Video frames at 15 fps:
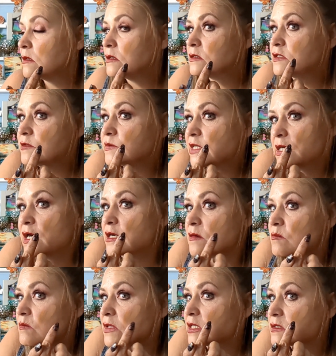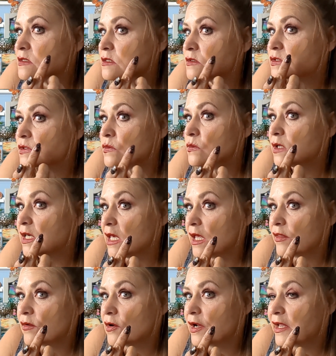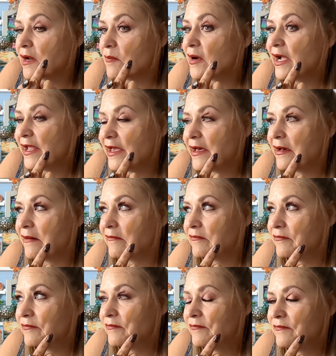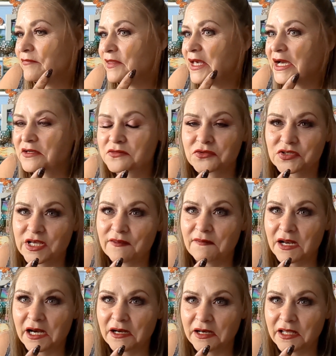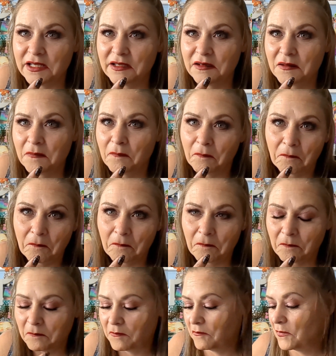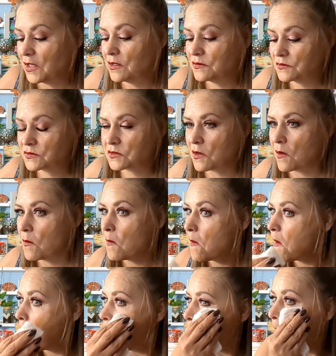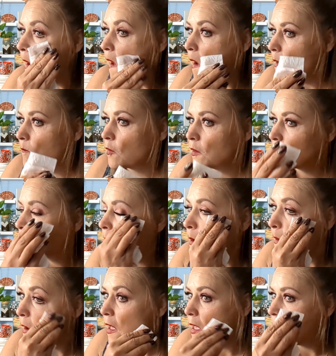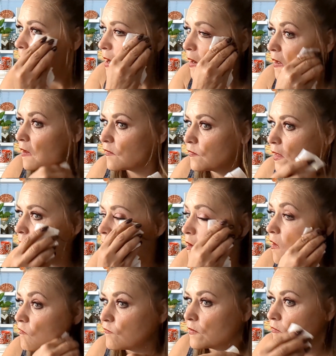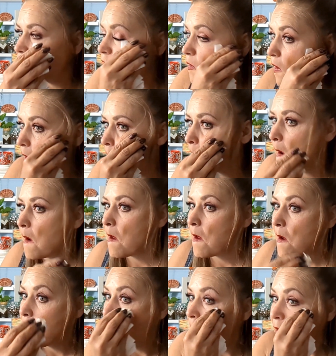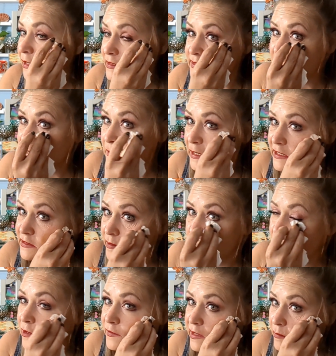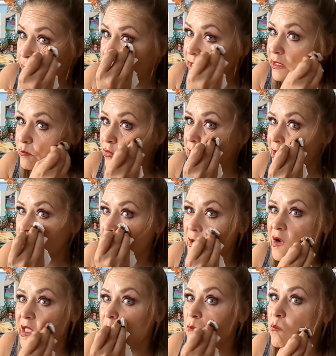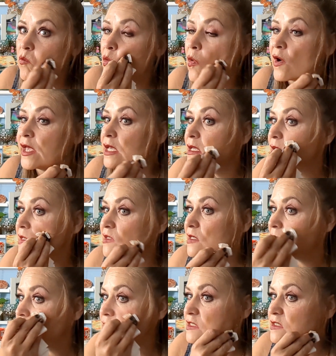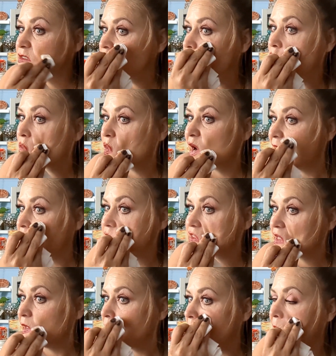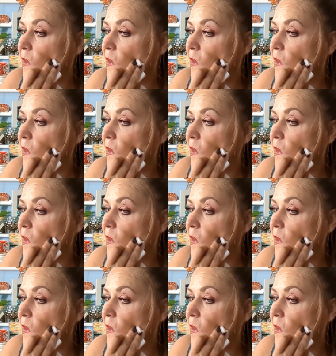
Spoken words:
Seems like I can mix the two together and I might have the actual shade that I need. So I'm going to go ahead and get that off of there. Now see, you guys, I put on that putty primer and boy, it just grabs it.